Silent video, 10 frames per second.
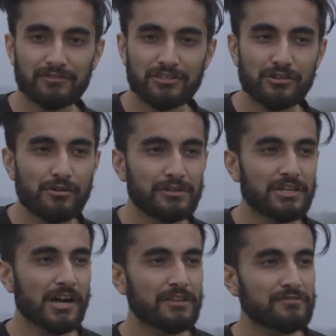to do and you
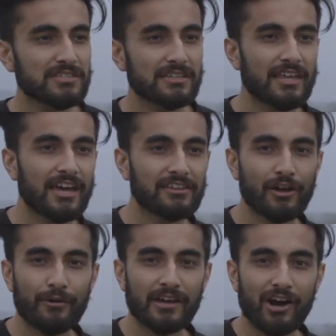kind of sit there
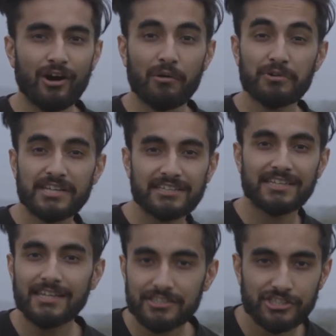going, oh, I wish I had a
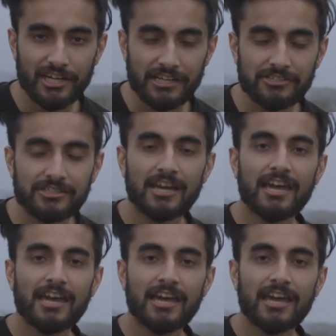gear to change.